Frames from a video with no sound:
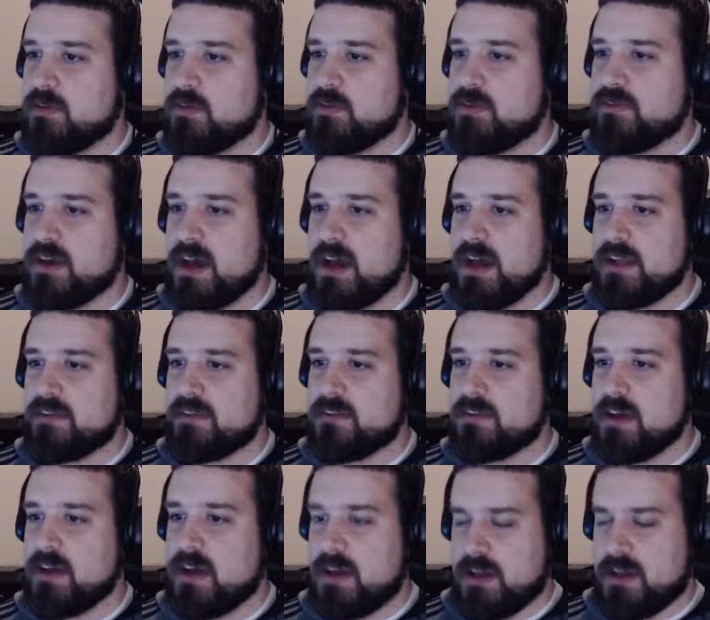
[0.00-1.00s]
We've got
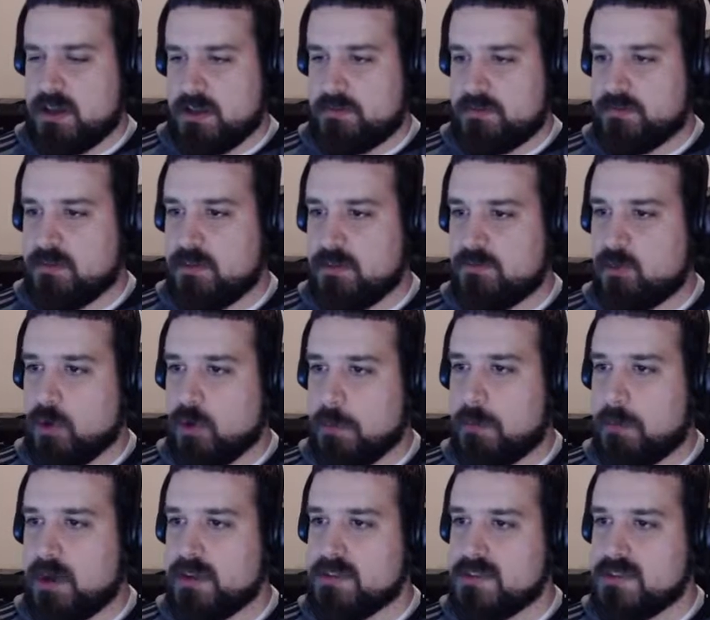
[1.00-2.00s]
uh, the four
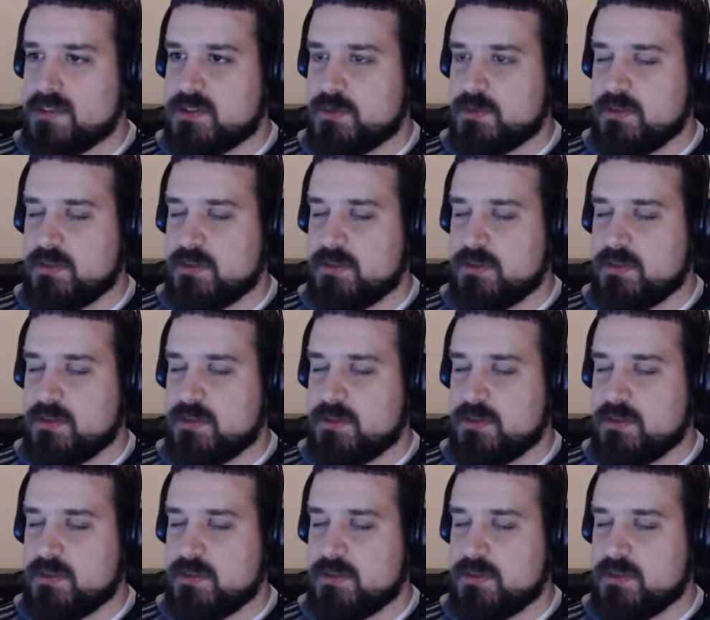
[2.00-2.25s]
buttons.